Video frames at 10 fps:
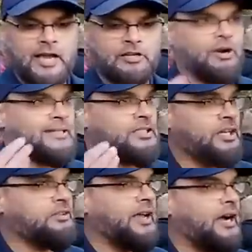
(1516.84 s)
uh,
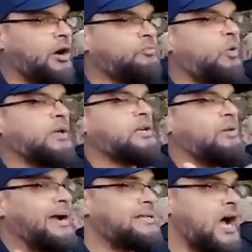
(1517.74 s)
criteria of what the
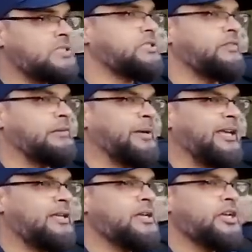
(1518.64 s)
right answer will
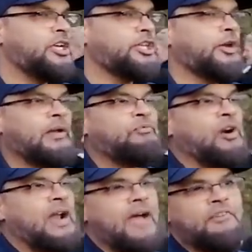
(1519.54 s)
be, you will
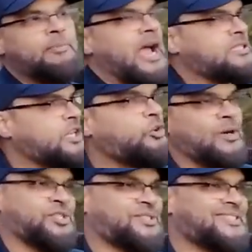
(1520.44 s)
forever be asking
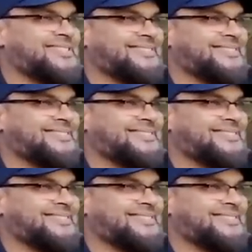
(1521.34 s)
questions.